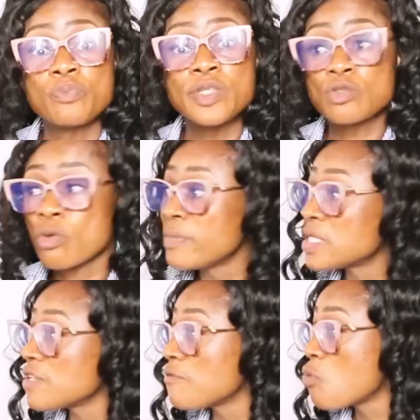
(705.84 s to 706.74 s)
be
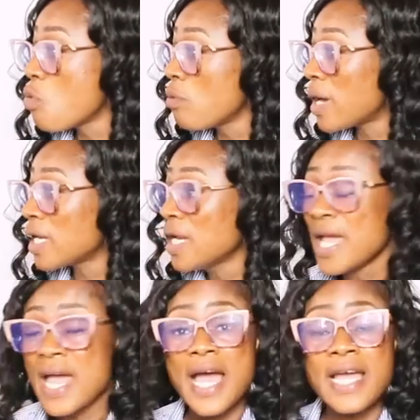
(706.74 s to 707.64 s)
submissive woman?
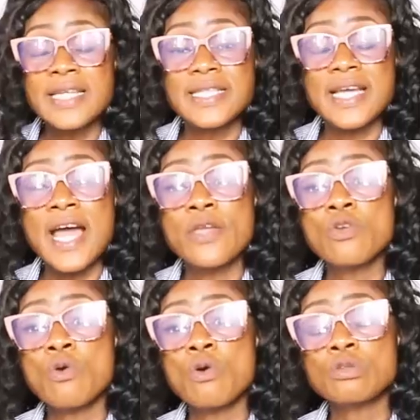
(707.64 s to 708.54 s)
And are
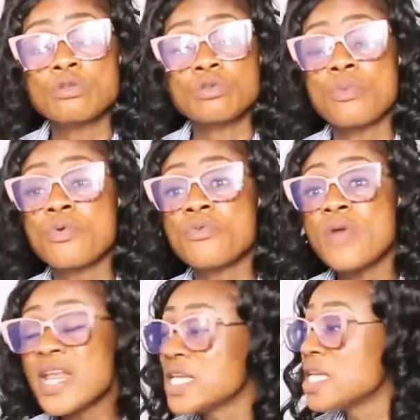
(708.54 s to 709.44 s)
you also
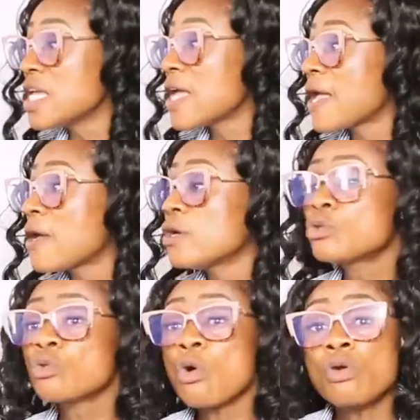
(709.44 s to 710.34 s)
ready
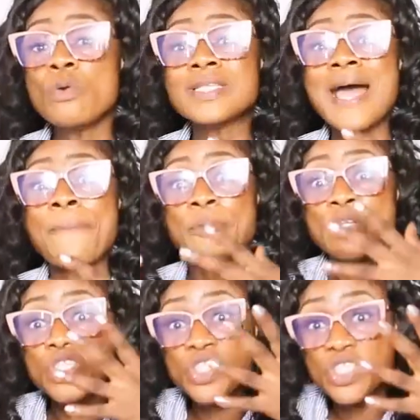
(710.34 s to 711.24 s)
to always
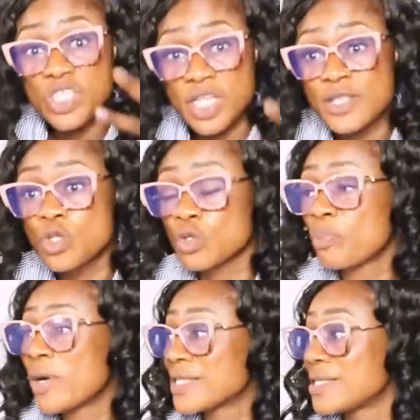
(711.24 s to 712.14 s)
appreciate your
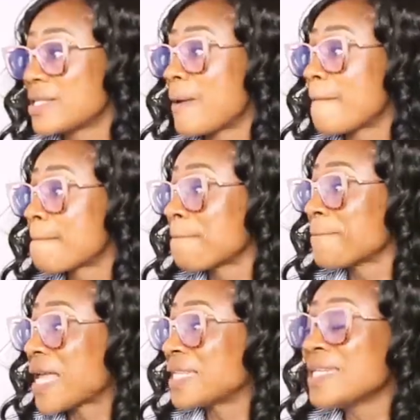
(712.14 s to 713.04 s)
partner?
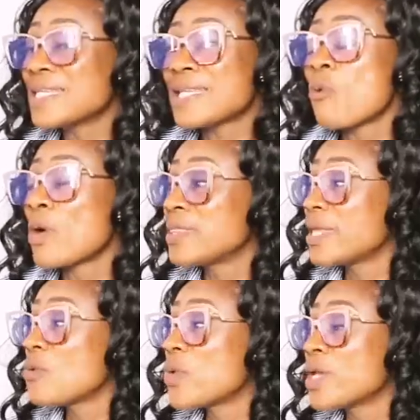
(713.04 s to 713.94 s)
I think these are one
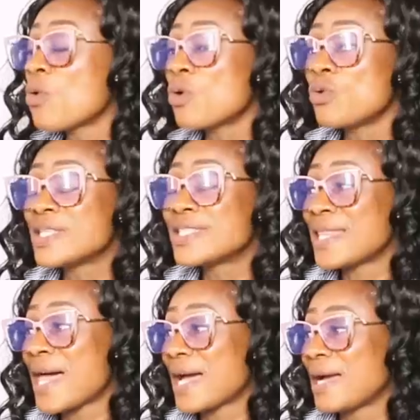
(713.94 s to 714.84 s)
thing we always
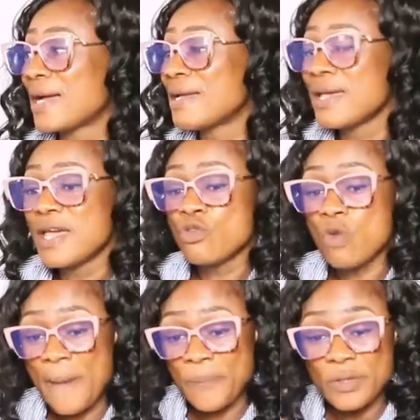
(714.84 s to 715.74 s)
lack.
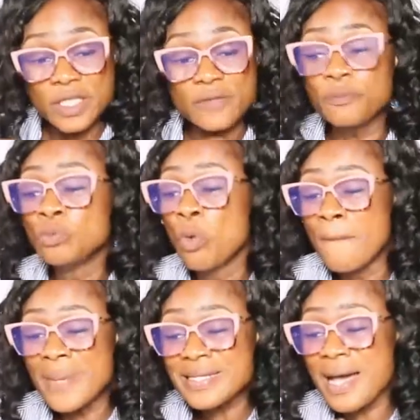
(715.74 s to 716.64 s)
You appreciate, no
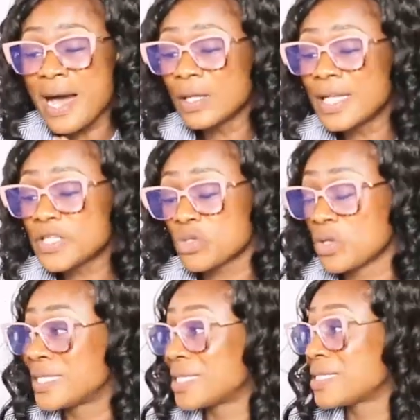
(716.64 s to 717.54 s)
matter how little
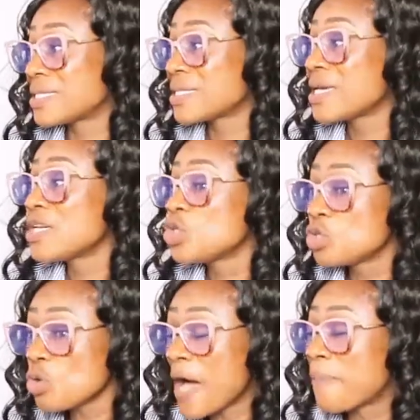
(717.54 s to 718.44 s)
it is.
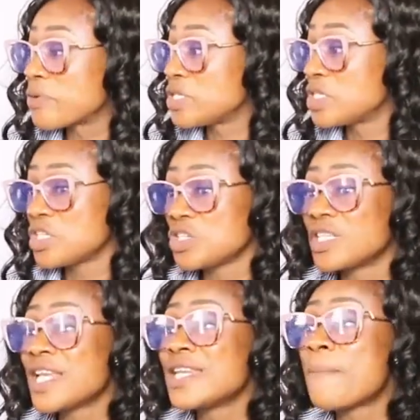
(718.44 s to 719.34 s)
Show
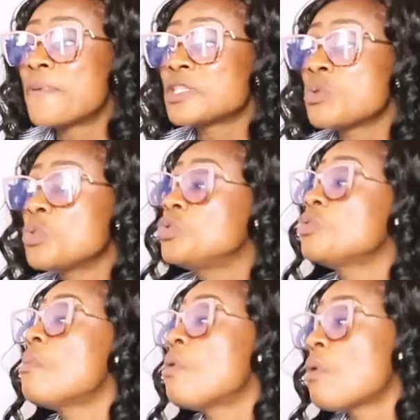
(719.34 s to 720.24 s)
appreciation, then the person will
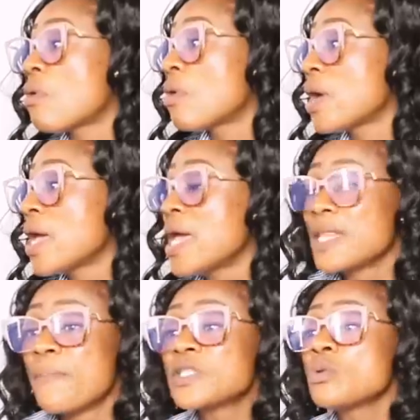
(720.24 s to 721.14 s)
do more.
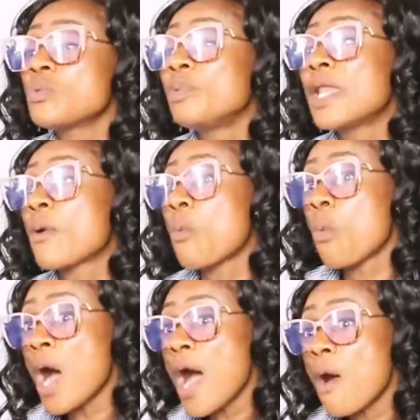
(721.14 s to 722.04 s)
The person will be like,
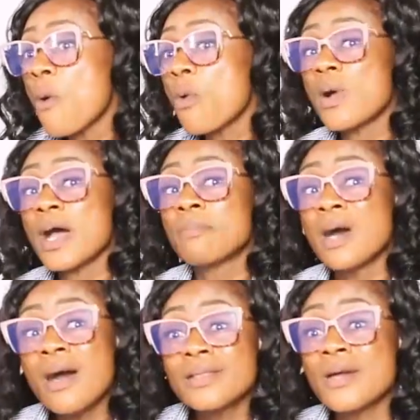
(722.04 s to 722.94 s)
wow, I'm
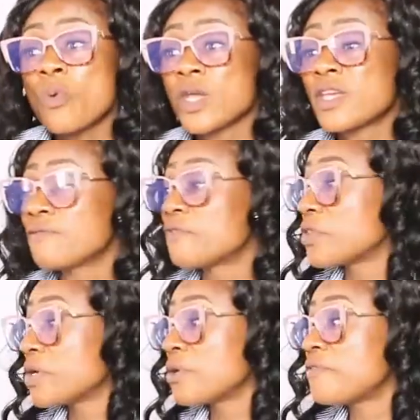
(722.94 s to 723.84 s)
out there working for
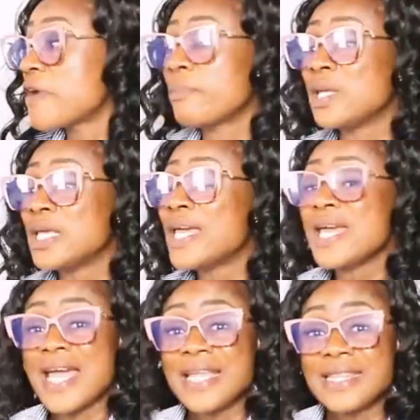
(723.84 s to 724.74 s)
the family
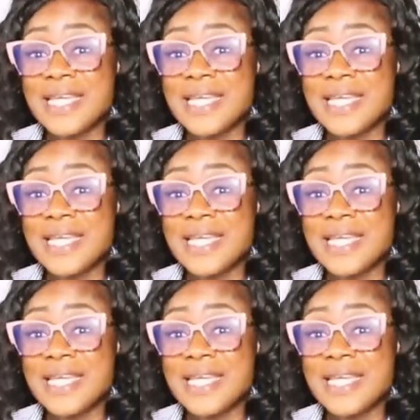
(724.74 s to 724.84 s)
and